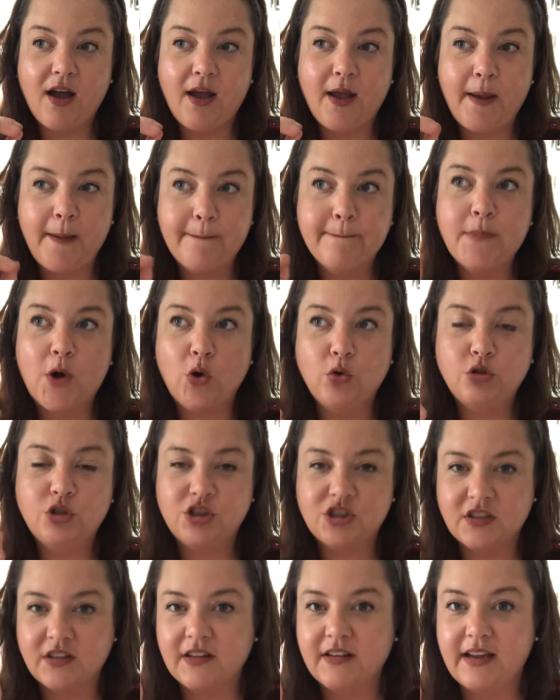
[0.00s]

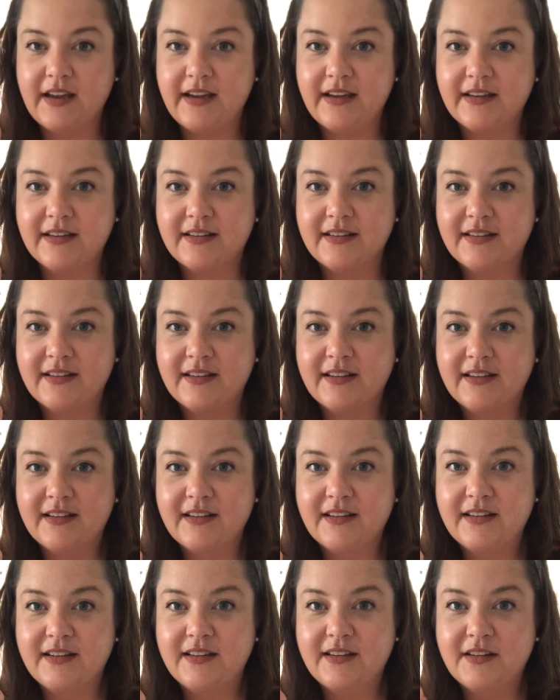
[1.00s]
emotionally.
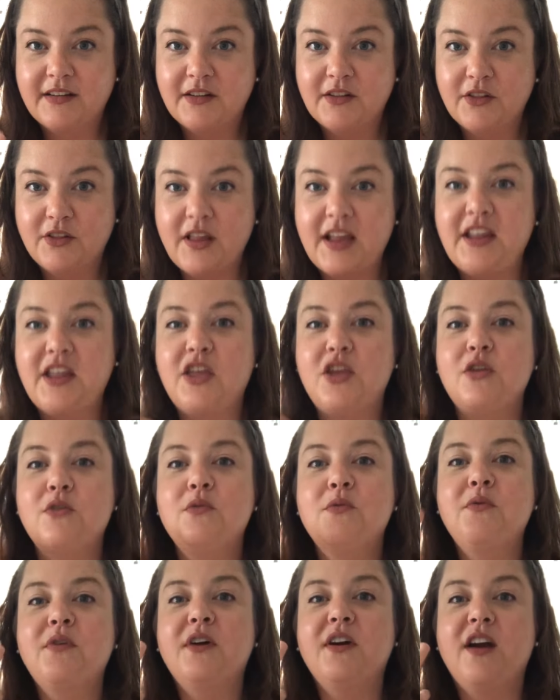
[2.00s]
Like
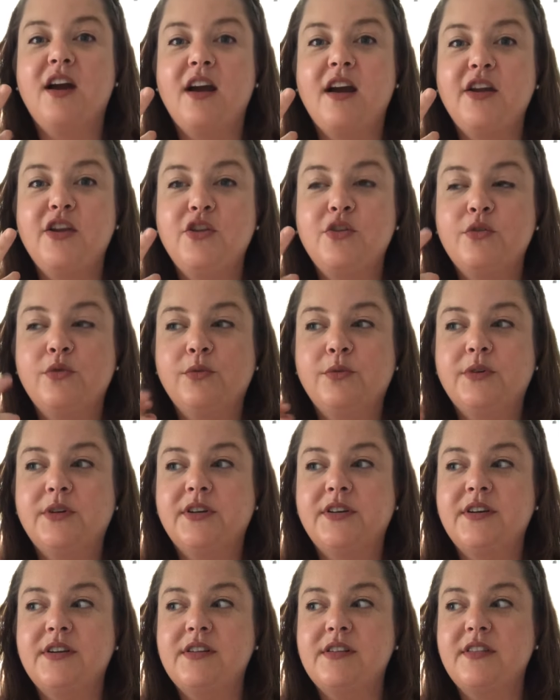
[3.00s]
you are, you
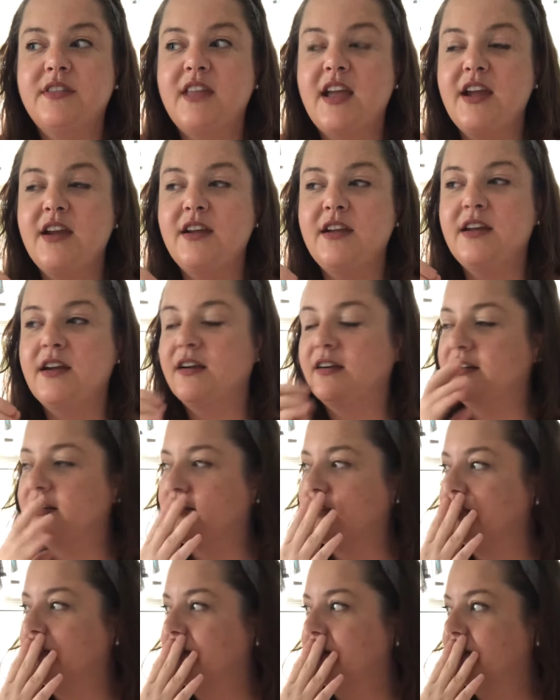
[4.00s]
are, they
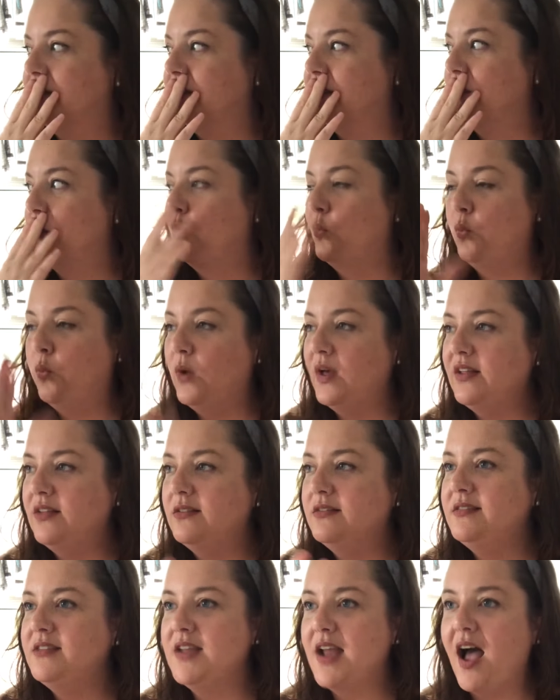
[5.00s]

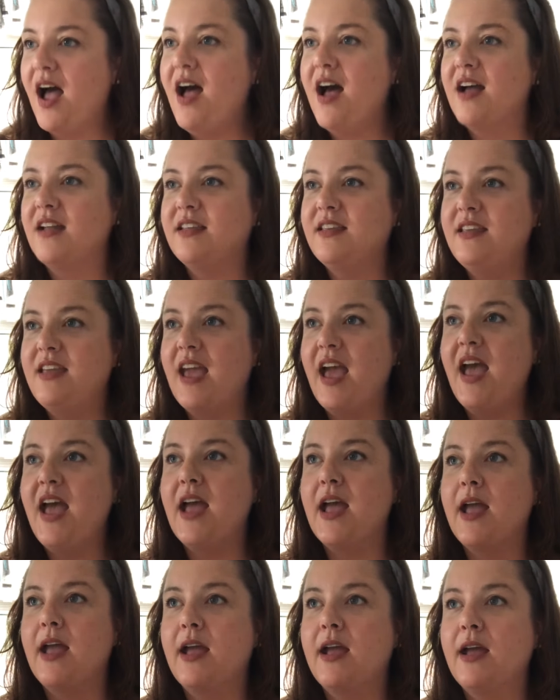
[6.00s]
will not
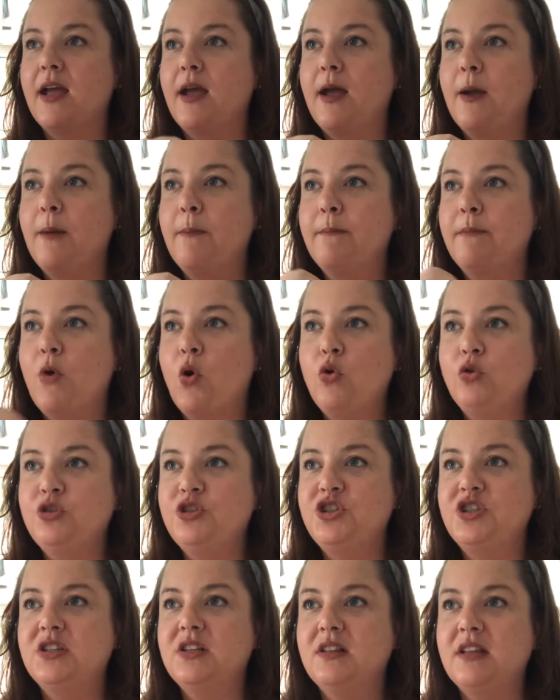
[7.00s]
get
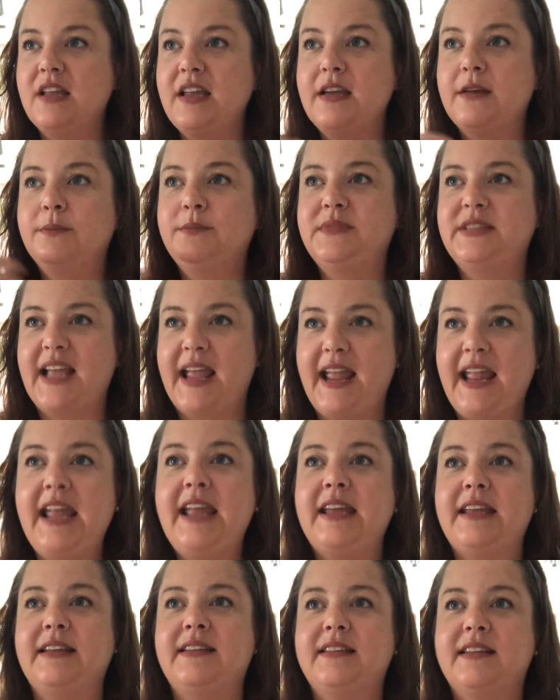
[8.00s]
emotionally
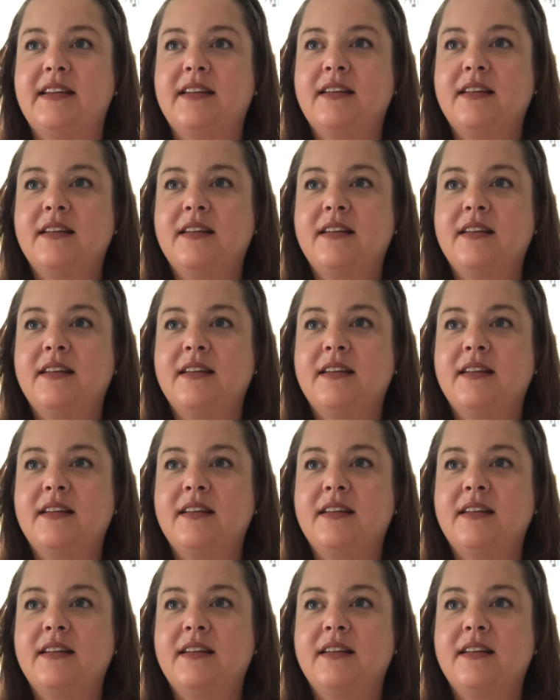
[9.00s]
obtained